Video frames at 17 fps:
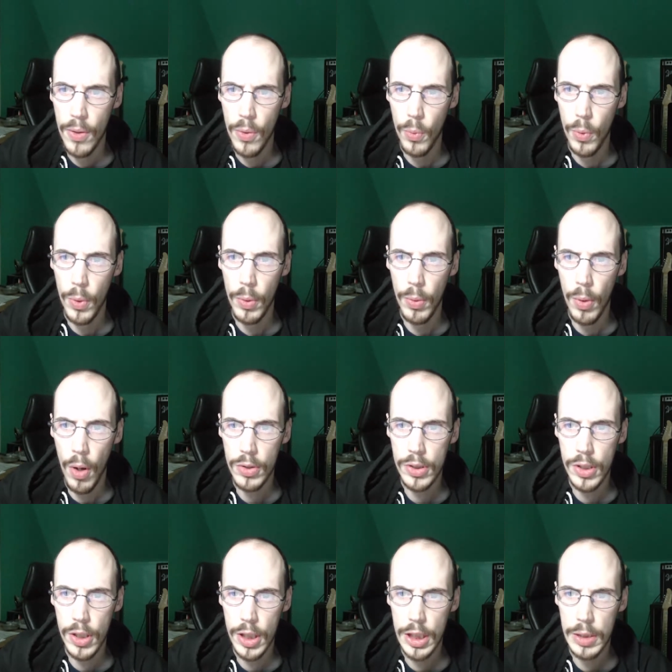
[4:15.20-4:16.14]
We will
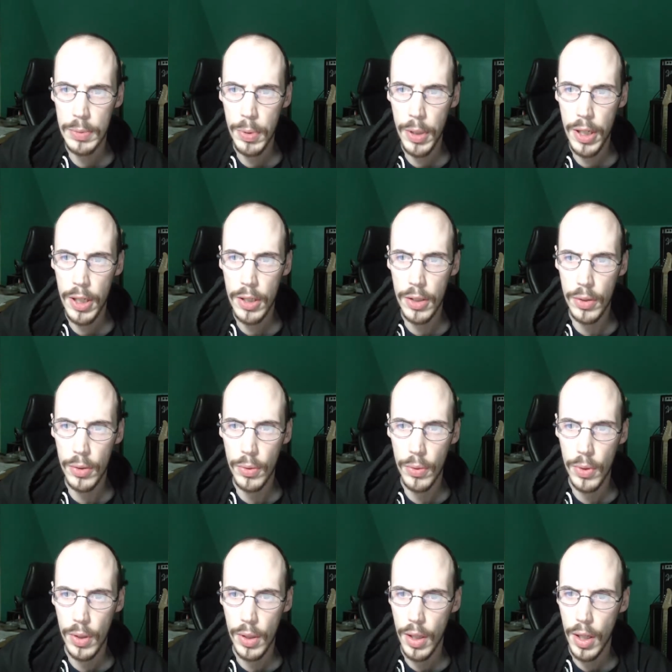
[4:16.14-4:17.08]
also explain to you
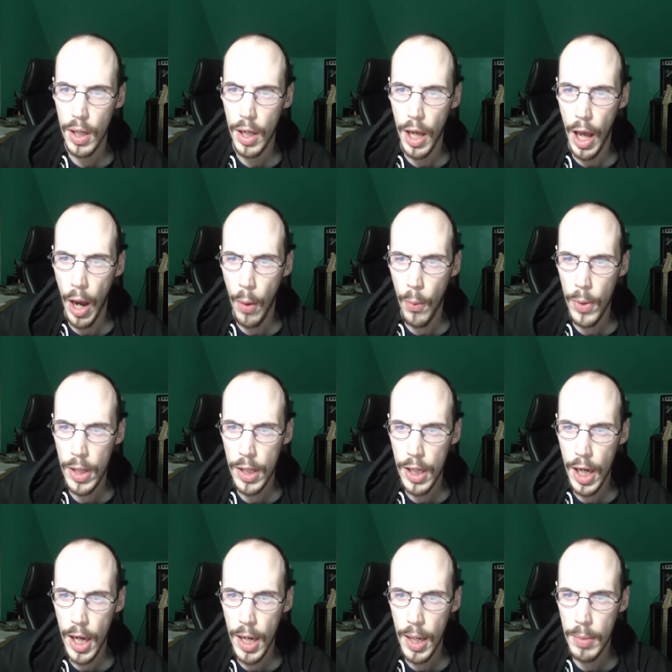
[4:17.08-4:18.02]
how we
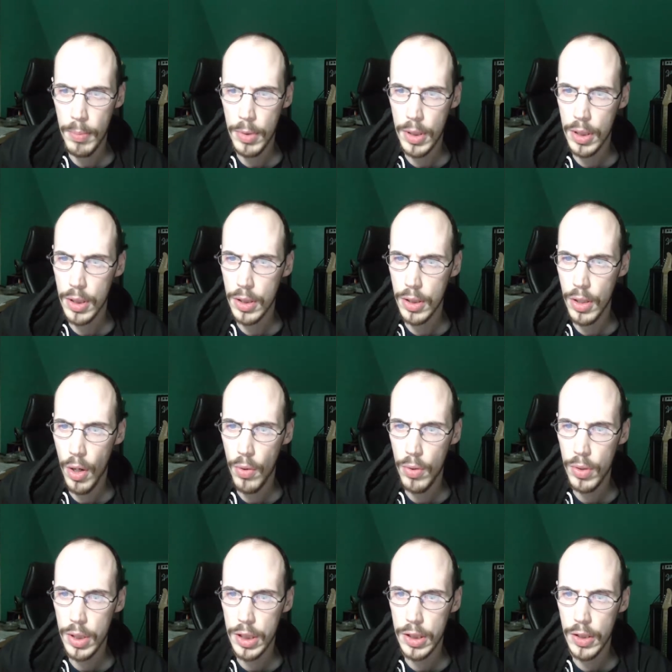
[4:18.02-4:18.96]
came to know
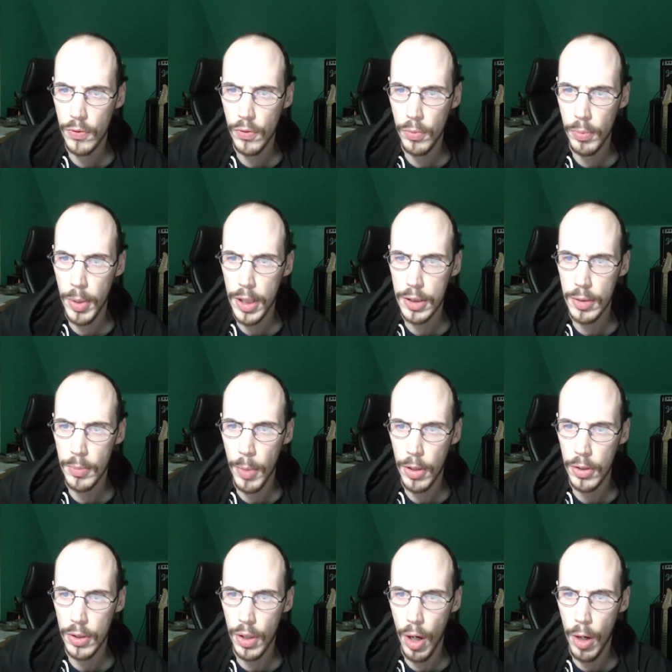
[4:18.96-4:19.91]
this information about
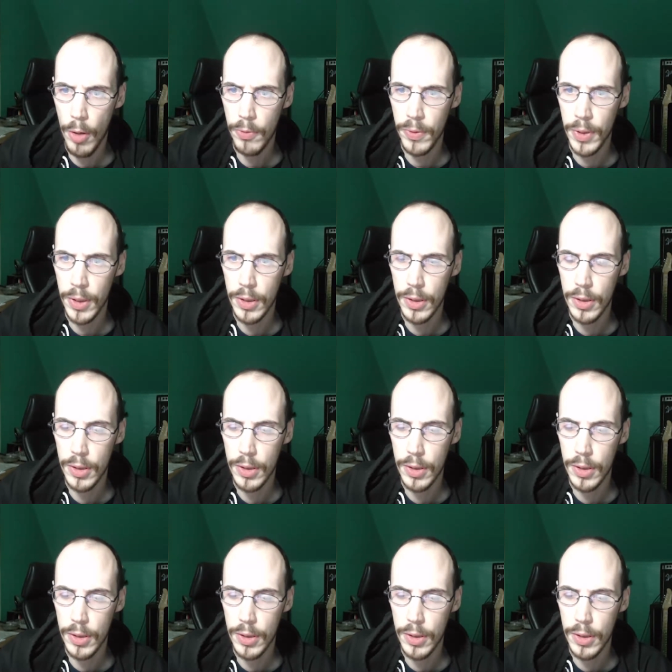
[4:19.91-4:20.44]
the culprit.